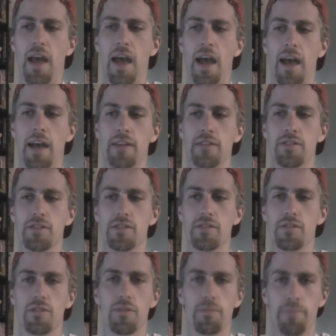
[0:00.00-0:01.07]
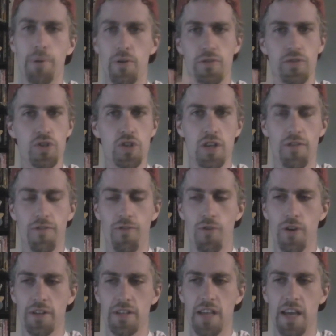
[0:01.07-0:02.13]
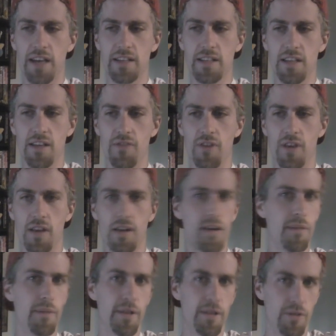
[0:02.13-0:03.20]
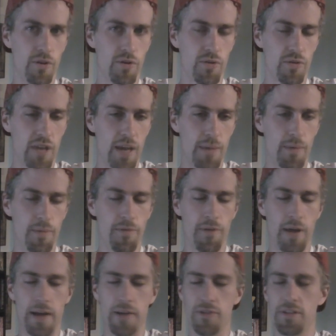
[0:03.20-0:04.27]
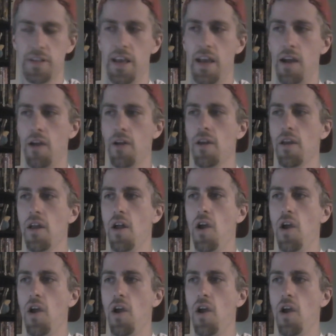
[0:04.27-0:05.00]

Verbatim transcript: And both G4 and Tech TV come on the local cable providers there.